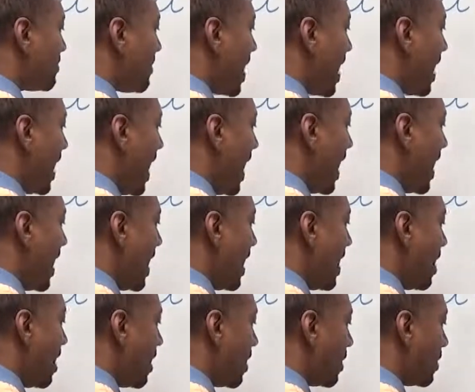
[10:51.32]
my
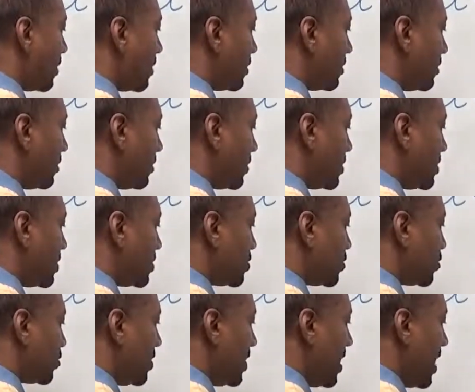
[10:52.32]
A, which is
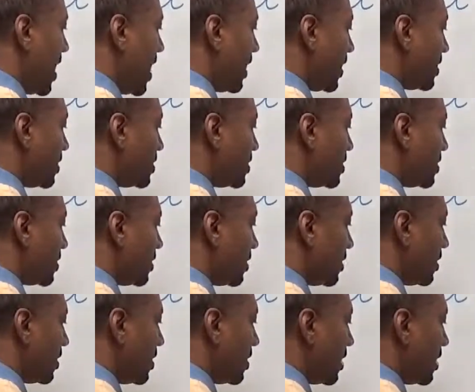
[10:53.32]
3x,
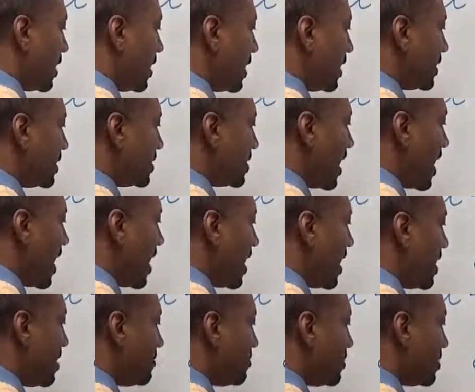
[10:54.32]

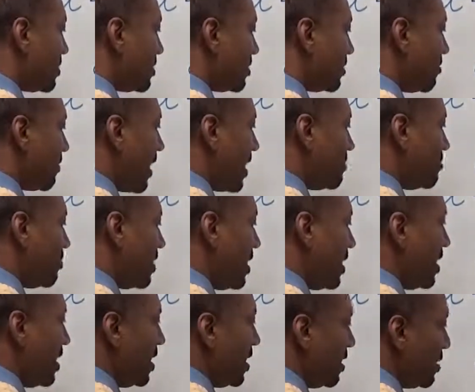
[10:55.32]
times my
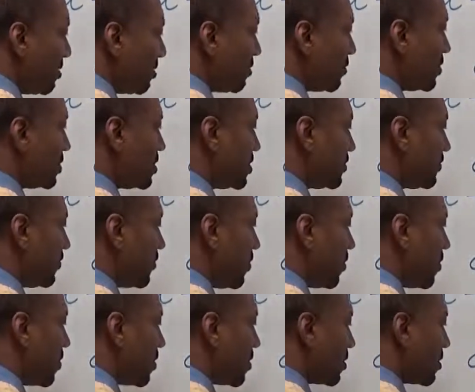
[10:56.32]
B, which is
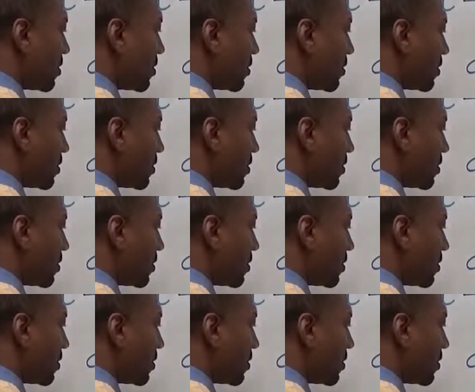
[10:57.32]
4,